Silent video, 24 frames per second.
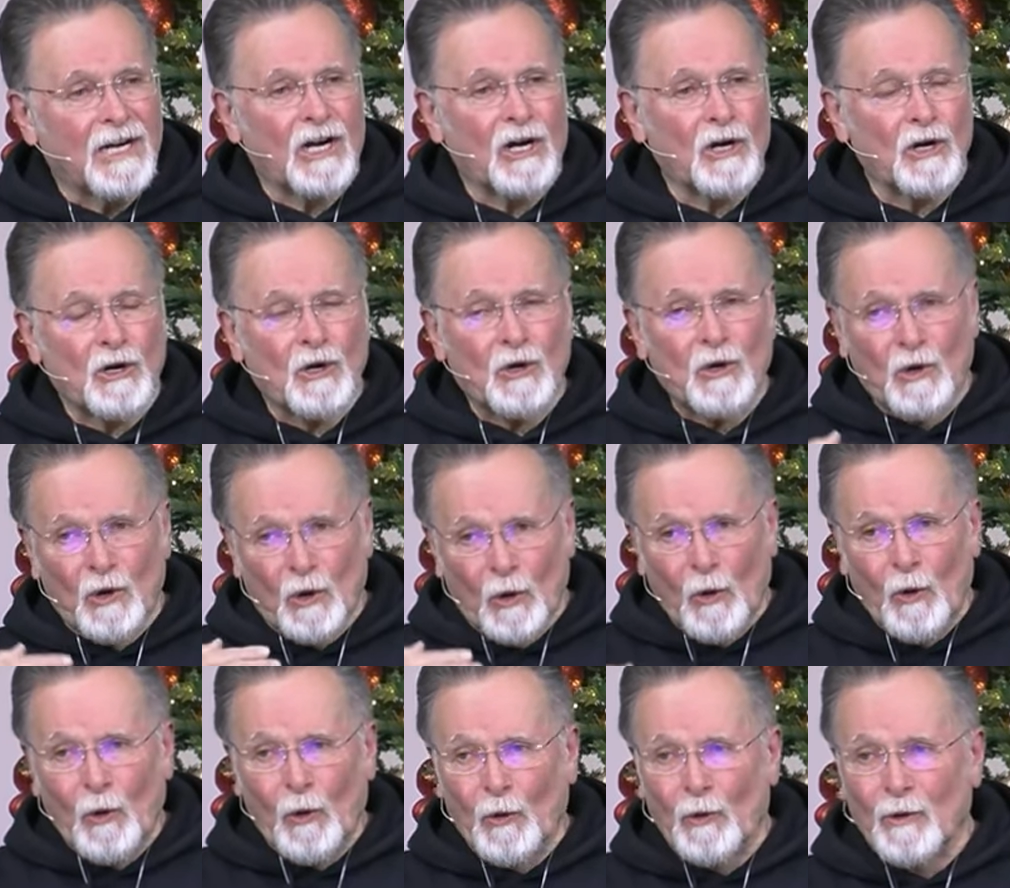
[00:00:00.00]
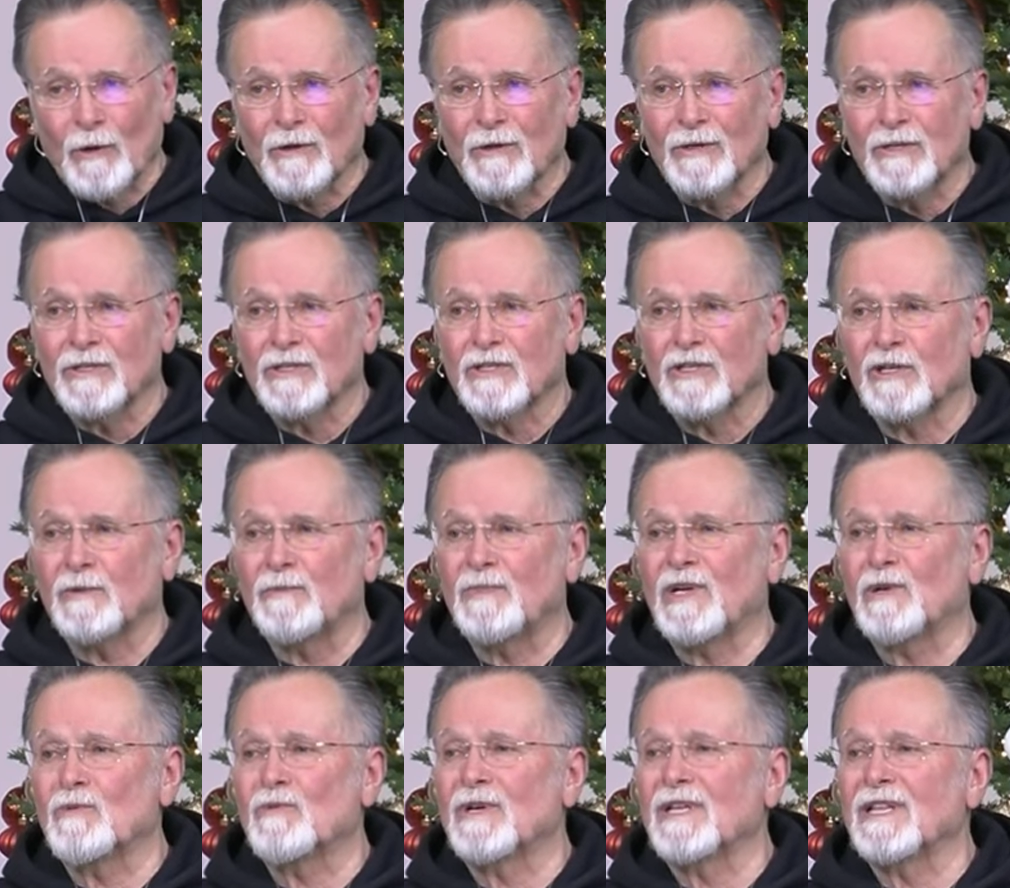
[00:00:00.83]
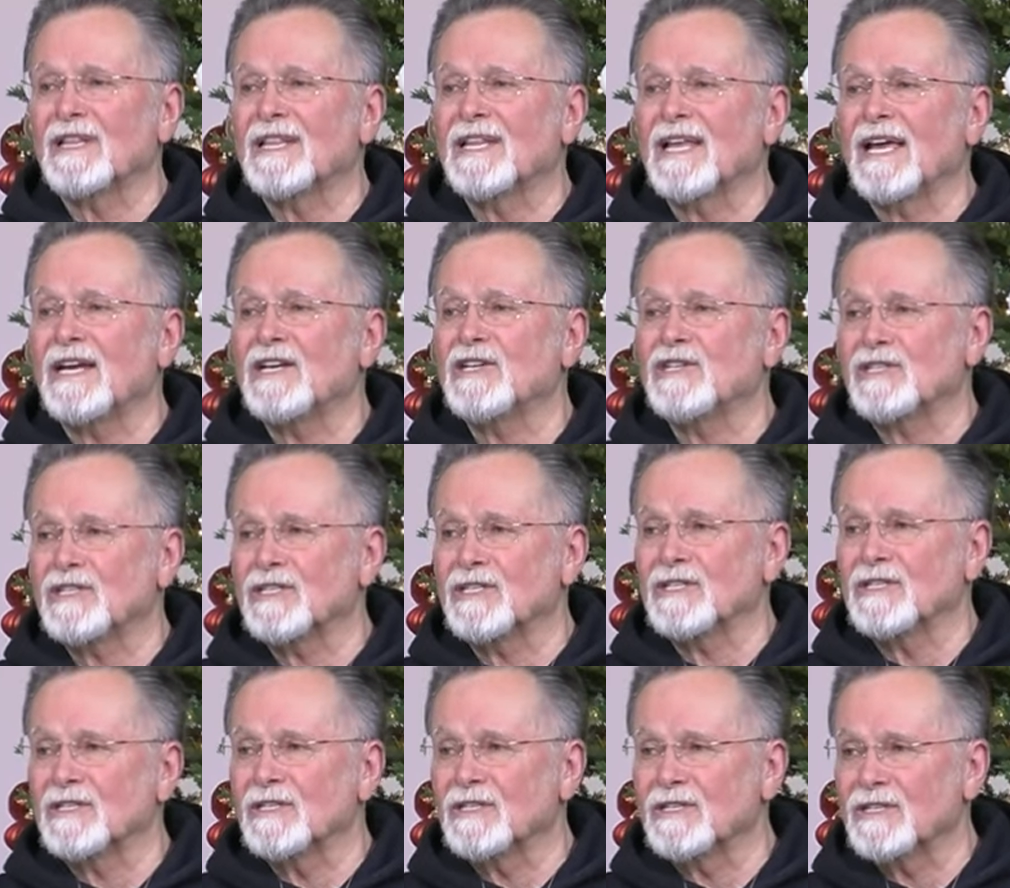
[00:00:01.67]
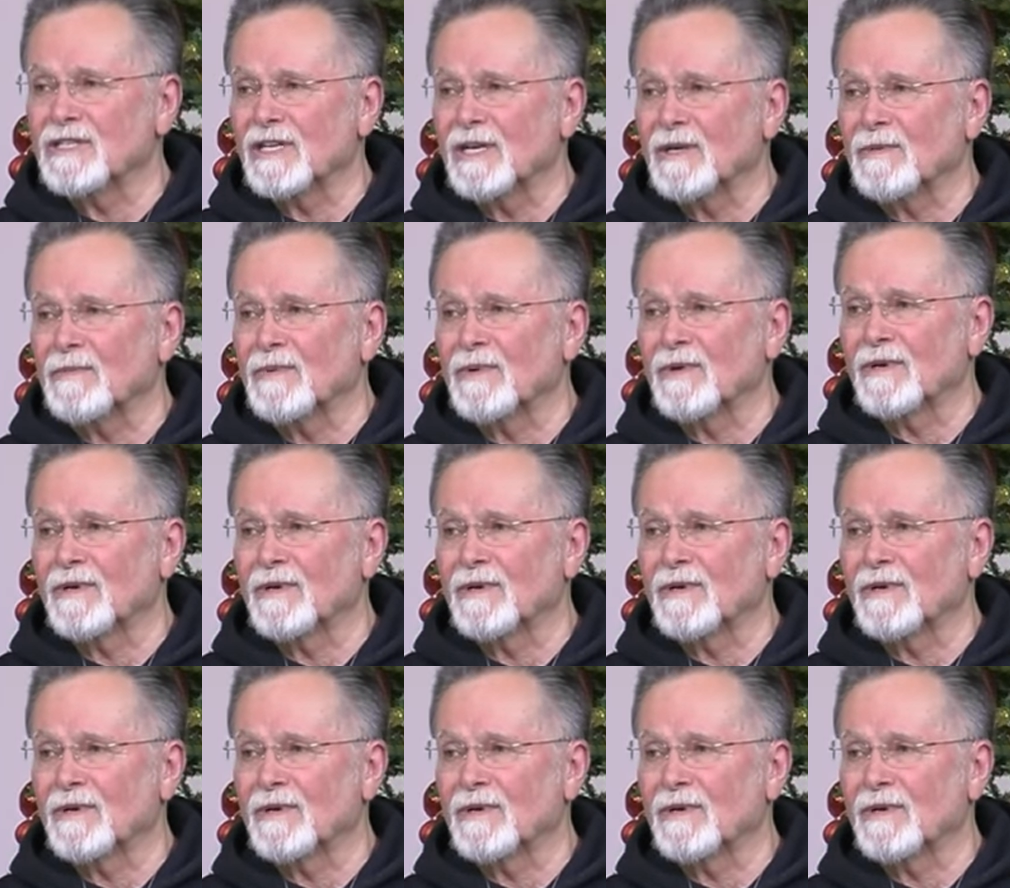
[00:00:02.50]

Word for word: Our goal should be relationship.